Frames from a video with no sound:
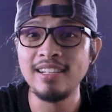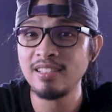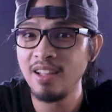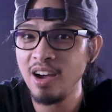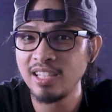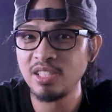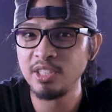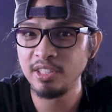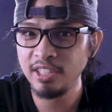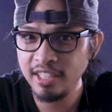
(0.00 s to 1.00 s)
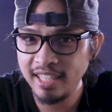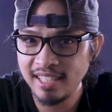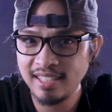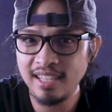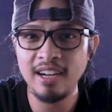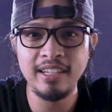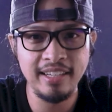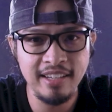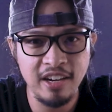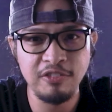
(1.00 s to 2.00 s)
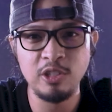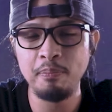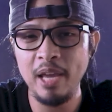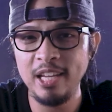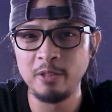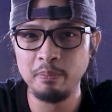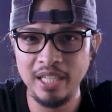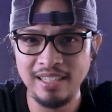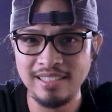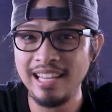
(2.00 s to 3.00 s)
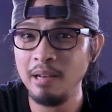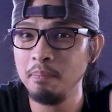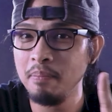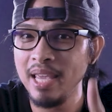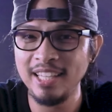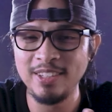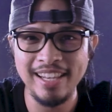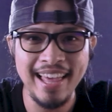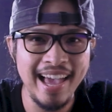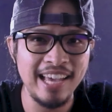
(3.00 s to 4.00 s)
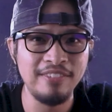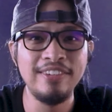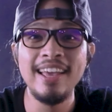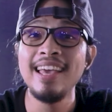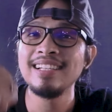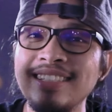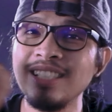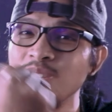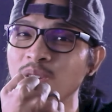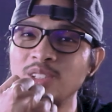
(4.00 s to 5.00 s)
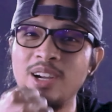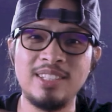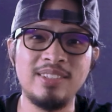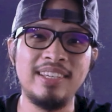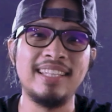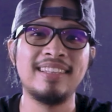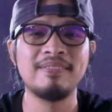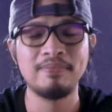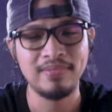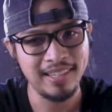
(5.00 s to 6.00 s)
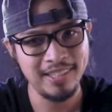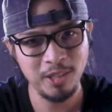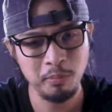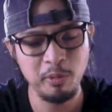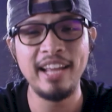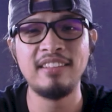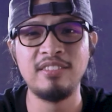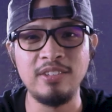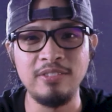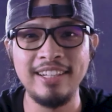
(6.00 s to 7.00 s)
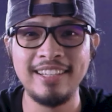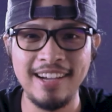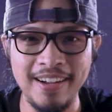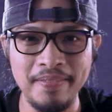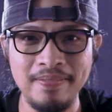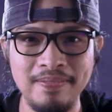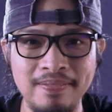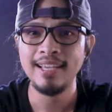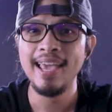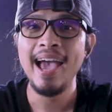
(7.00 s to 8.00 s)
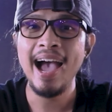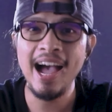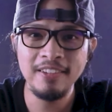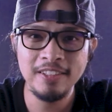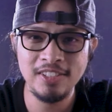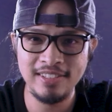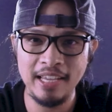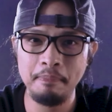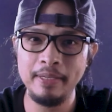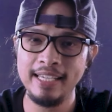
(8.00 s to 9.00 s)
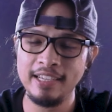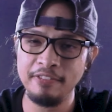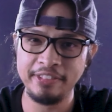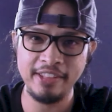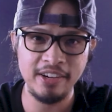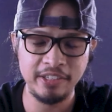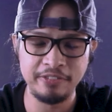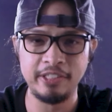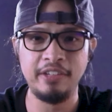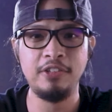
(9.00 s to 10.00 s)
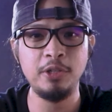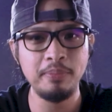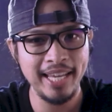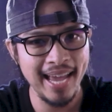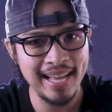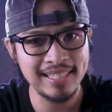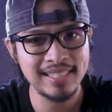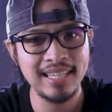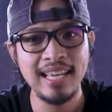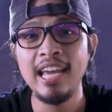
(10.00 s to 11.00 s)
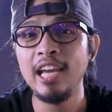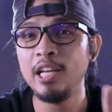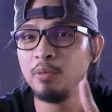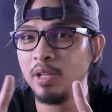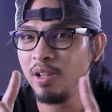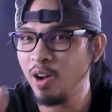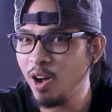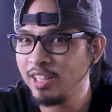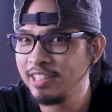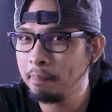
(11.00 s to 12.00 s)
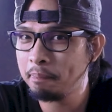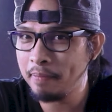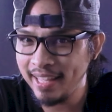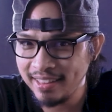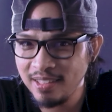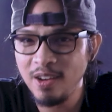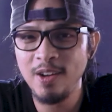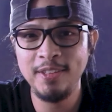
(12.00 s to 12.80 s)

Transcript: as long as your earnings are enough to pay your bills and make you alive, just hold on to it. Your breakthrough will come. How to stay being a photographer, if you may ask? It will all depend